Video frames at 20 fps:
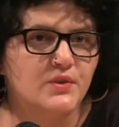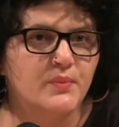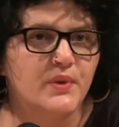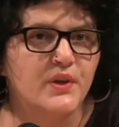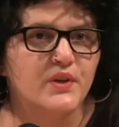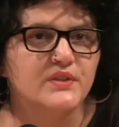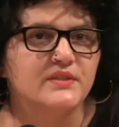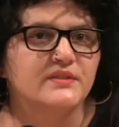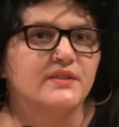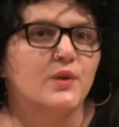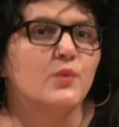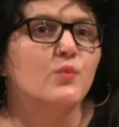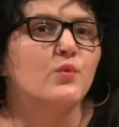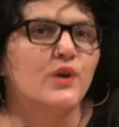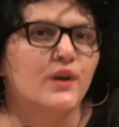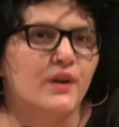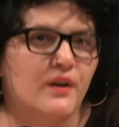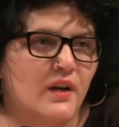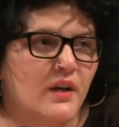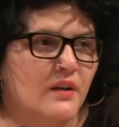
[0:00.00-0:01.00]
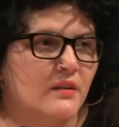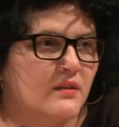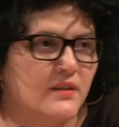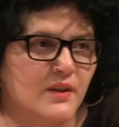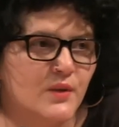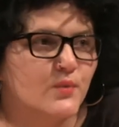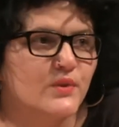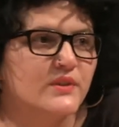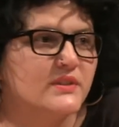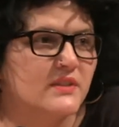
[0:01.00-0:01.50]
because there
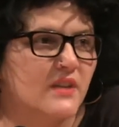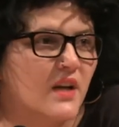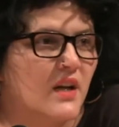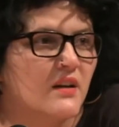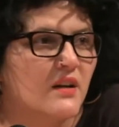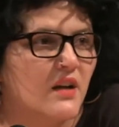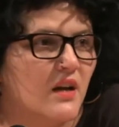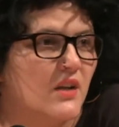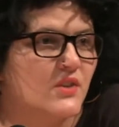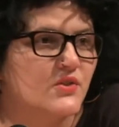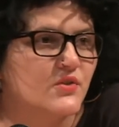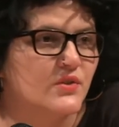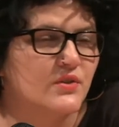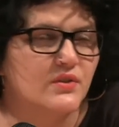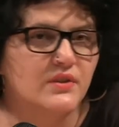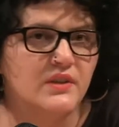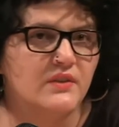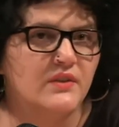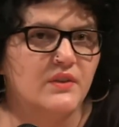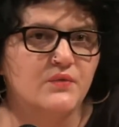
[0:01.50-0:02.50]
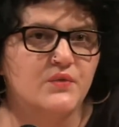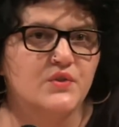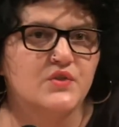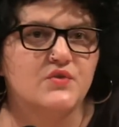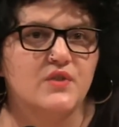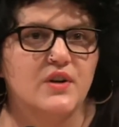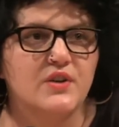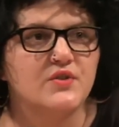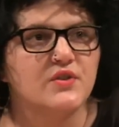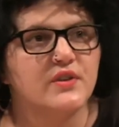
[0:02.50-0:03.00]
was none cultural
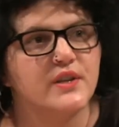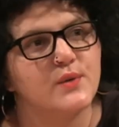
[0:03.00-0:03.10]
infrastructure.